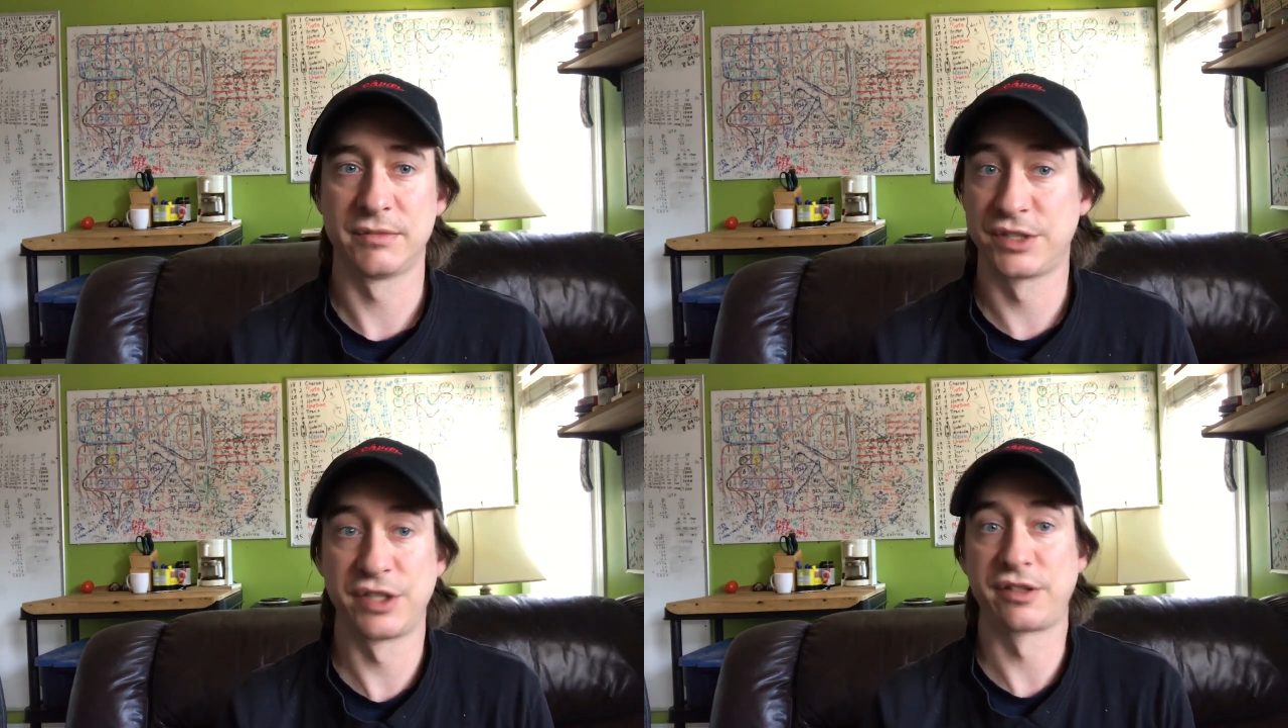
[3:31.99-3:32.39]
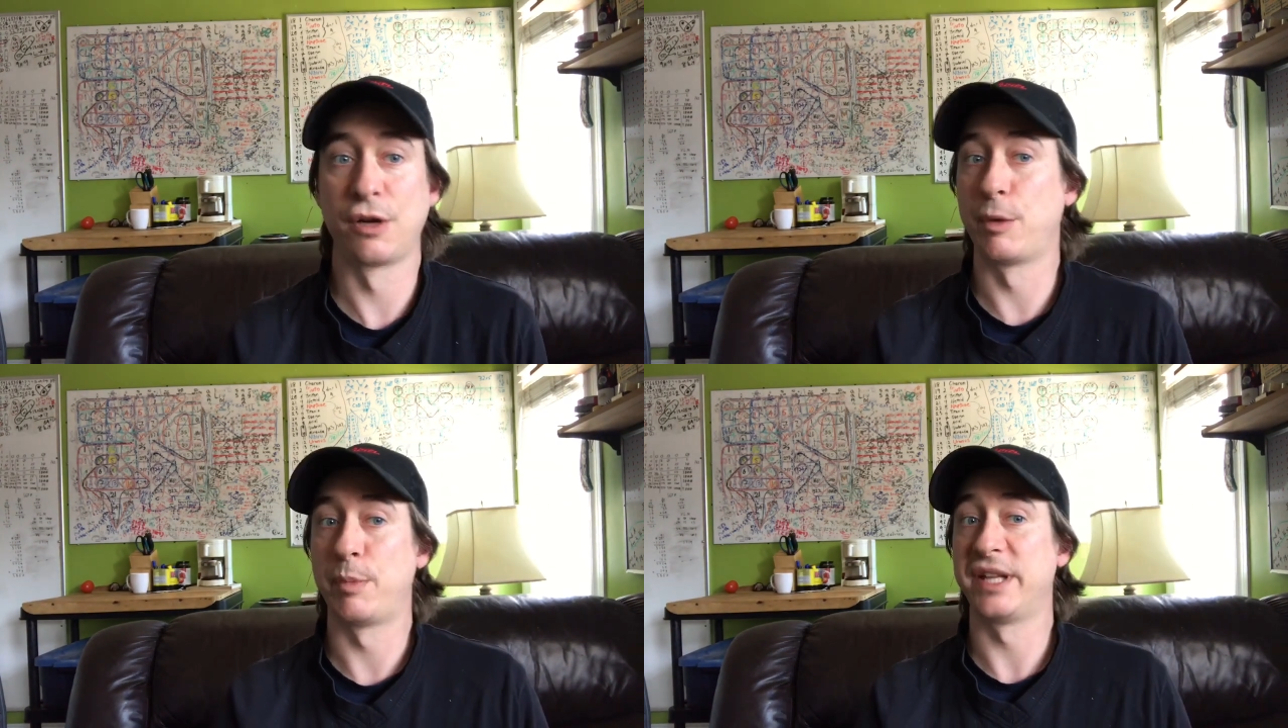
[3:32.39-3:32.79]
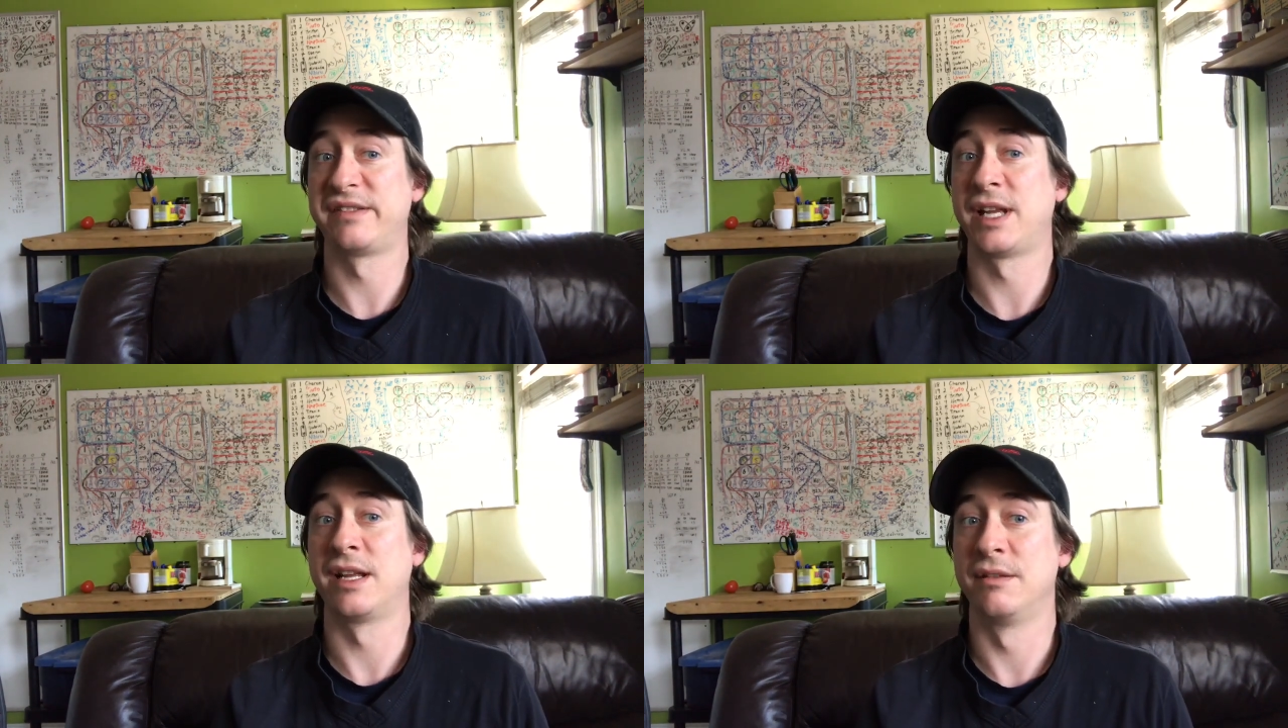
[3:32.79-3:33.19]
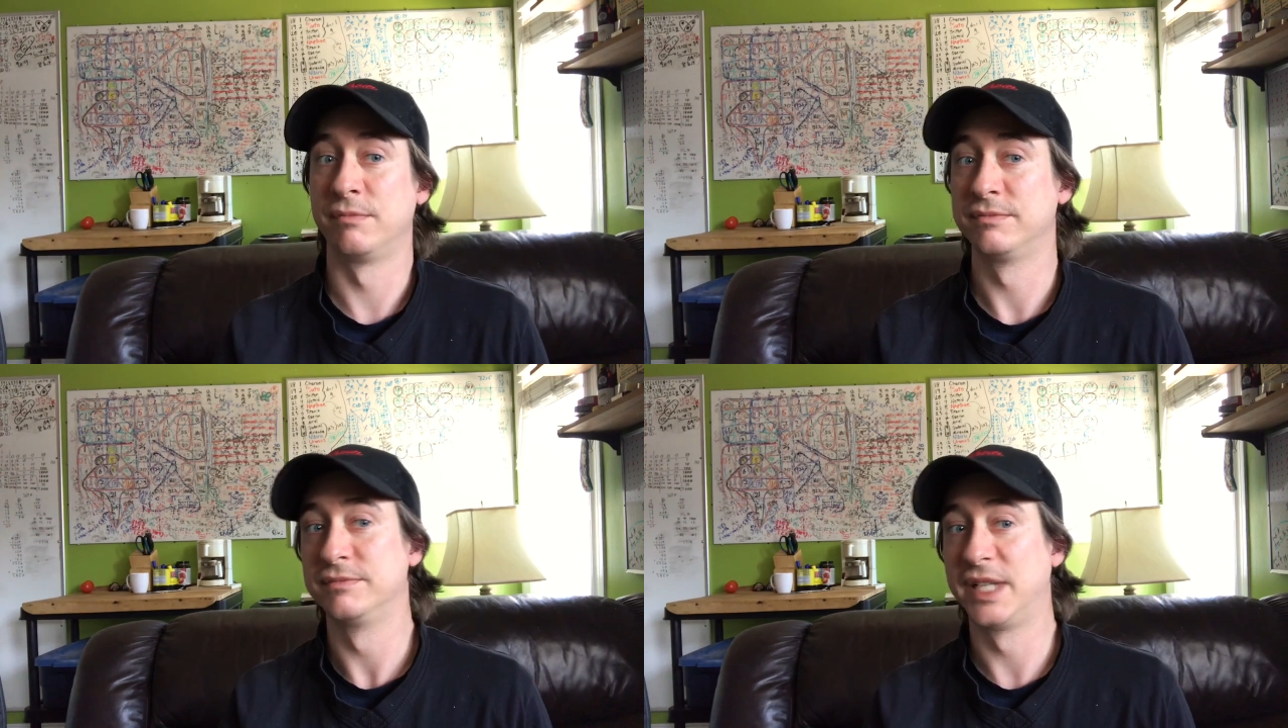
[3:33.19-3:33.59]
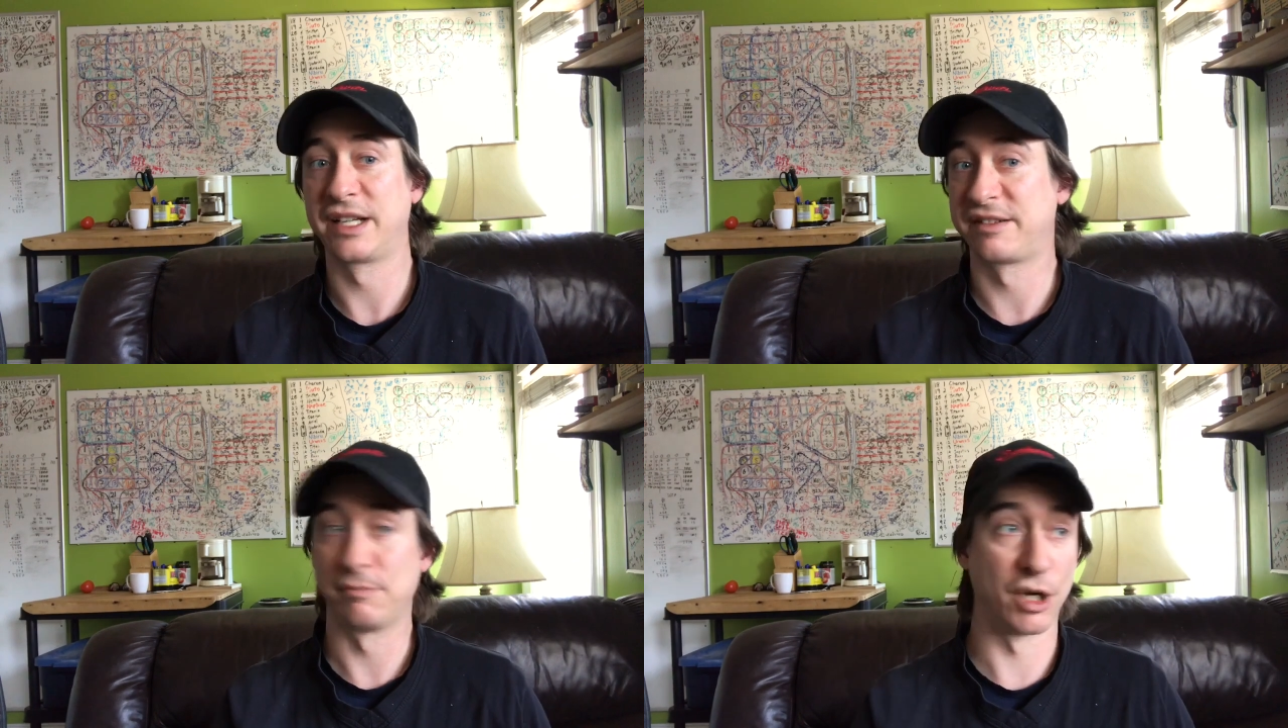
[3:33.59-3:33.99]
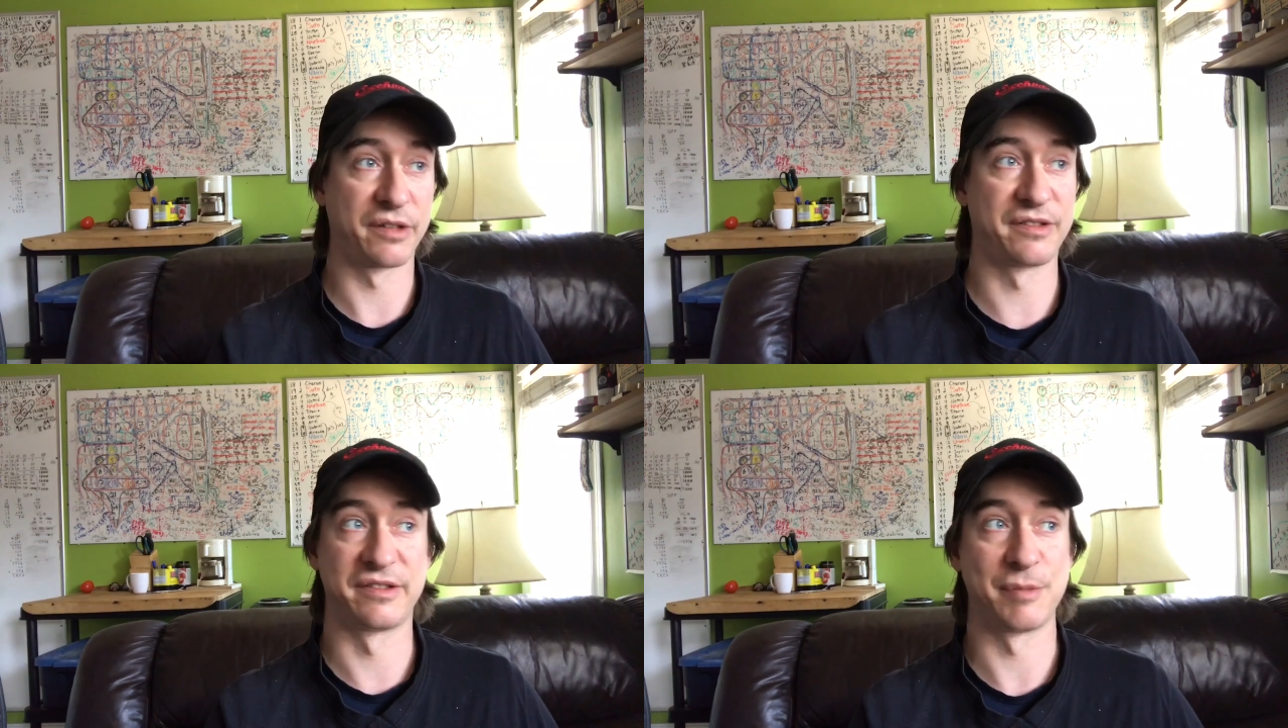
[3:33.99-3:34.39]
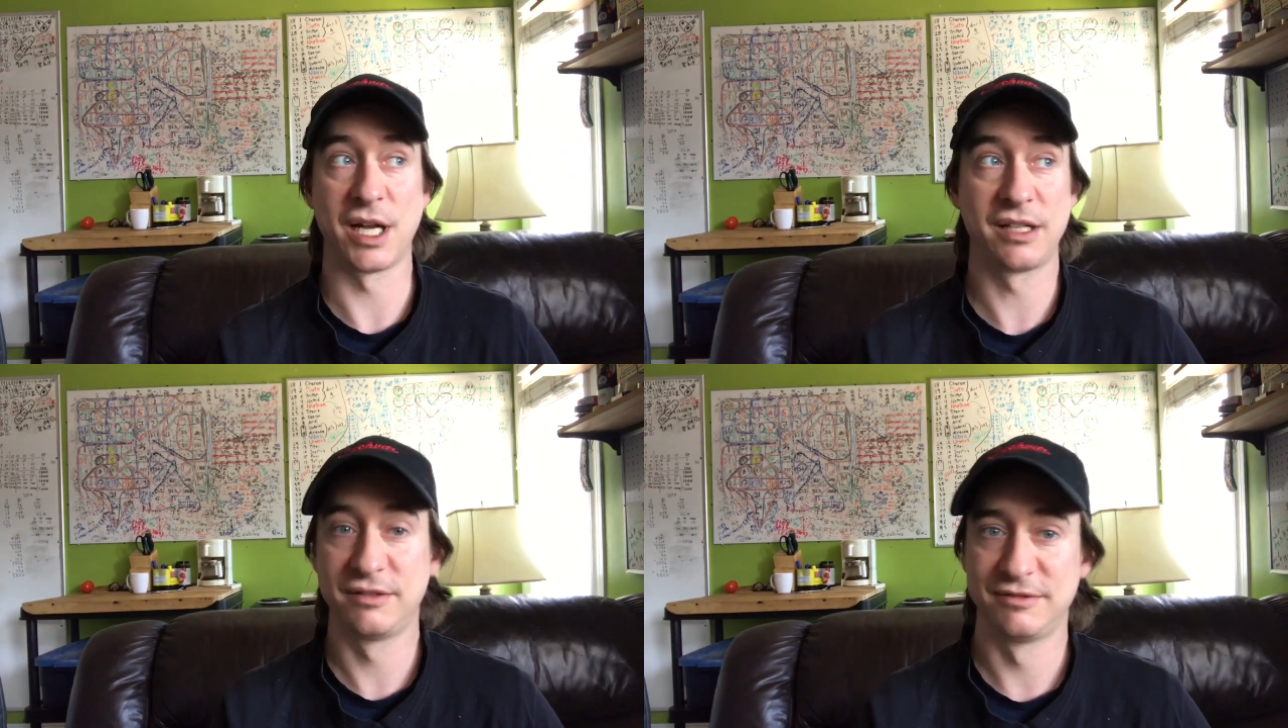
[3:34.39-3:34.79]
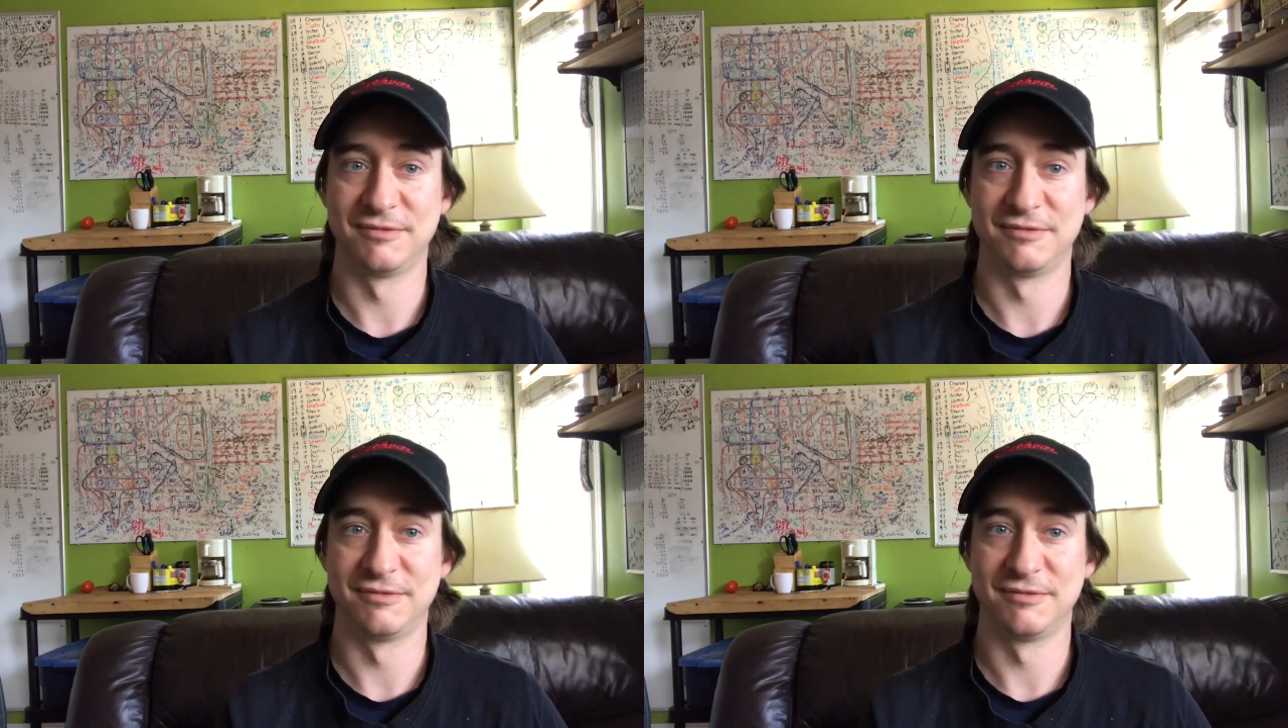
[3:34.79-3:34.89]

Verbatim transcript: Let's just go with base 10. X marks the spot.